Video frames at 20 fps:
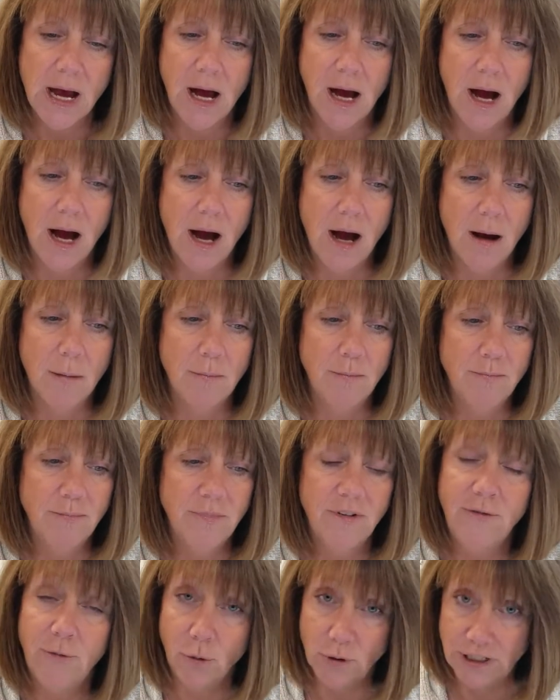
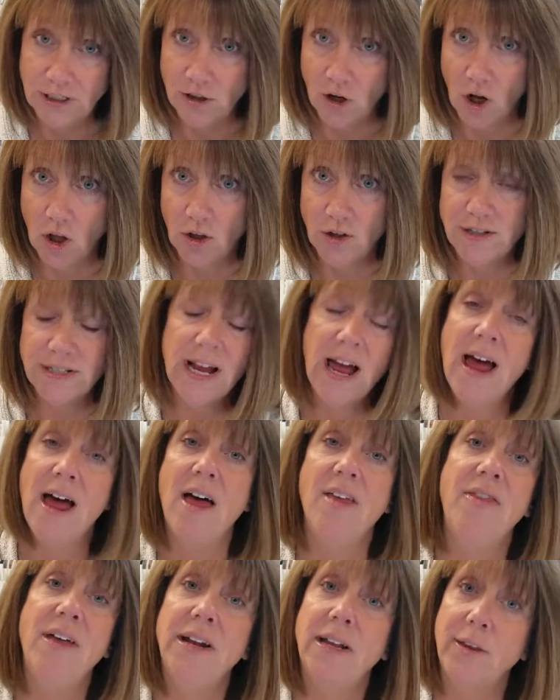$40,
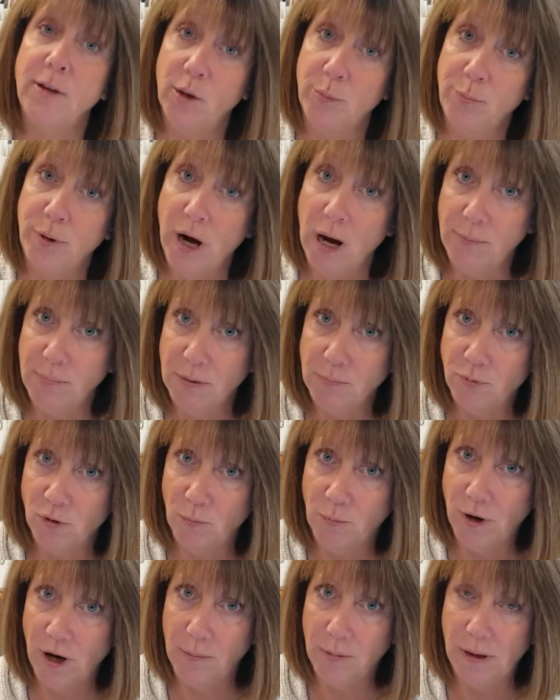then a little pop-up will
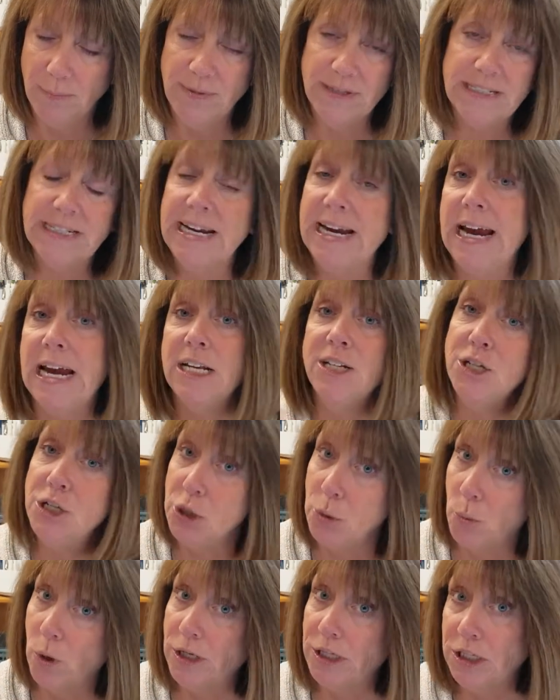pop up and say, hey, do
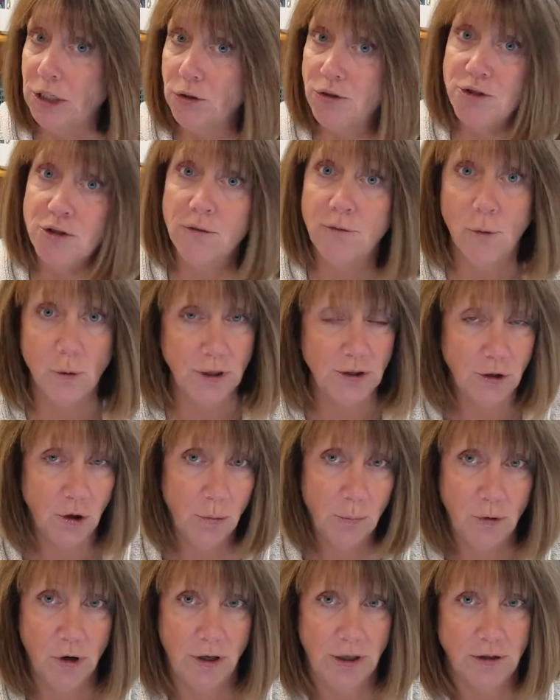you want to use your
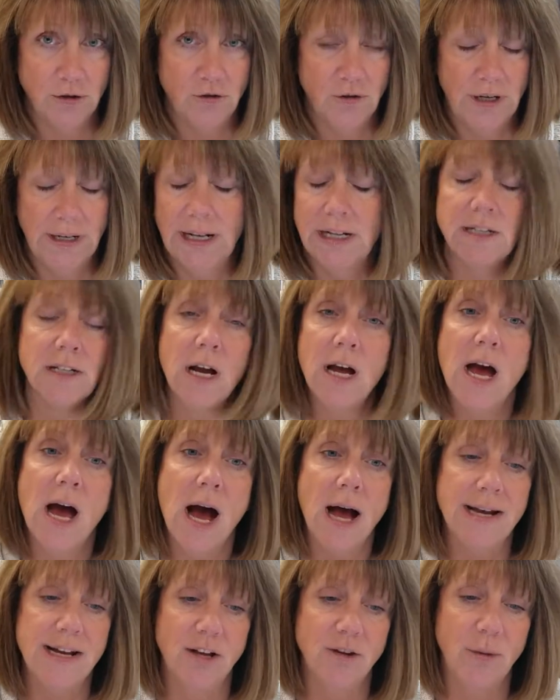$40 product credit?
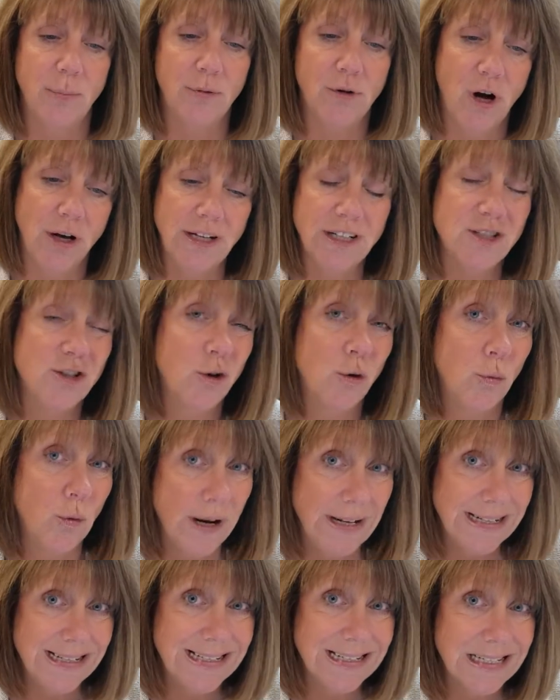Now, the product
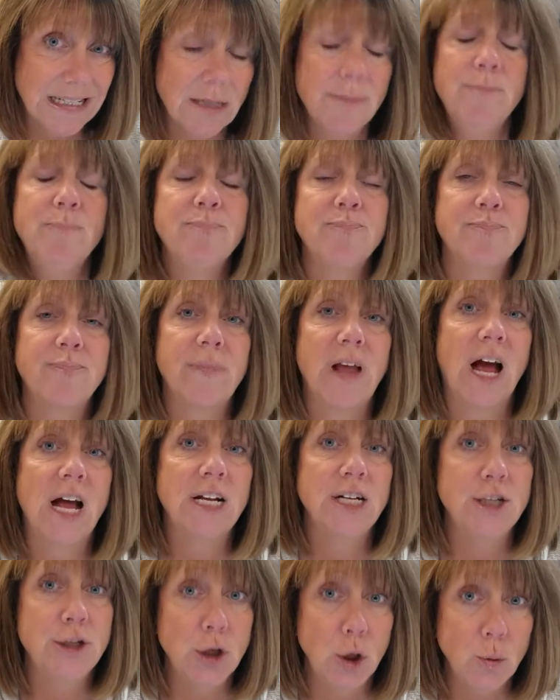credits
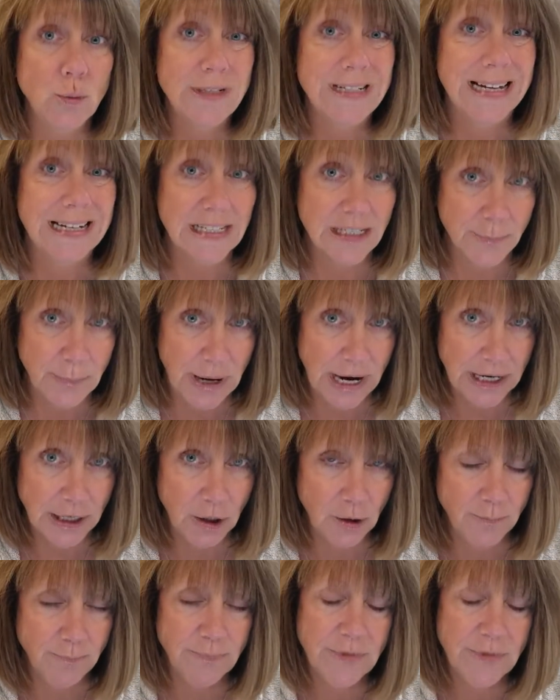don't expire.